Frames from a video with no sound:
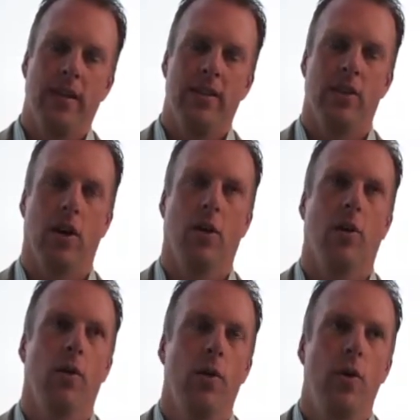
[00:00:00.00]

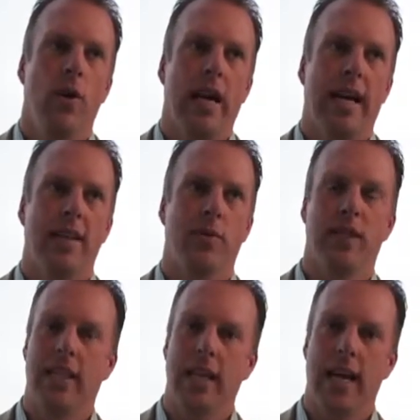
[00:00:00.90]
So as we
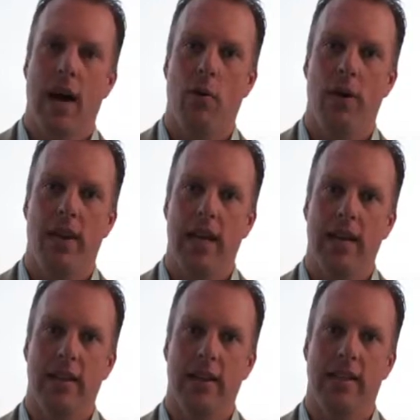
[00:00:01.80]
sit down with any
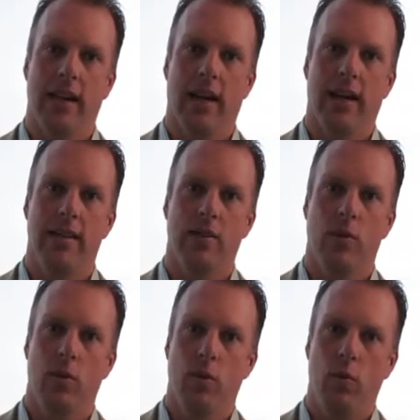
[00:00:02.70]
of these guys,
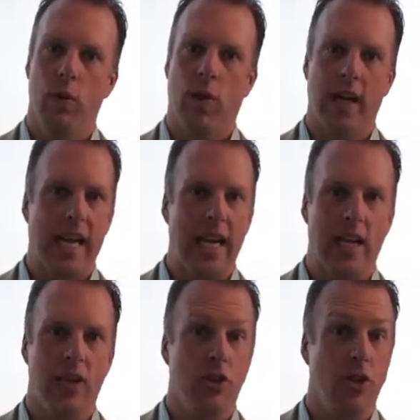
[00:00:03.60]
we want to get
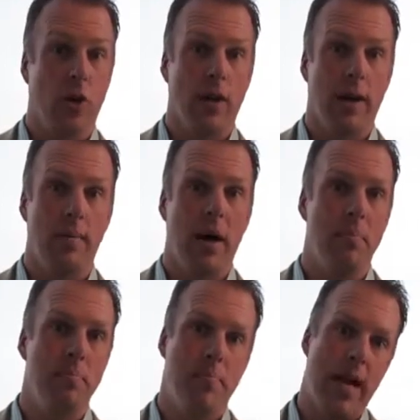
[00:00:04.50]
in and show them
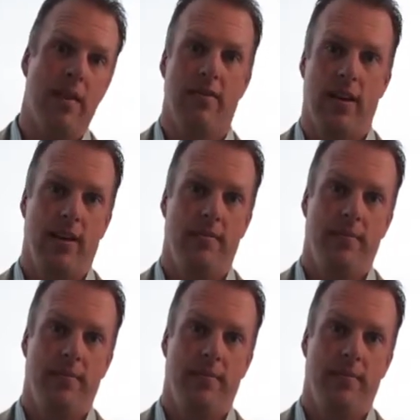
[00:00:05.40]
a benefit.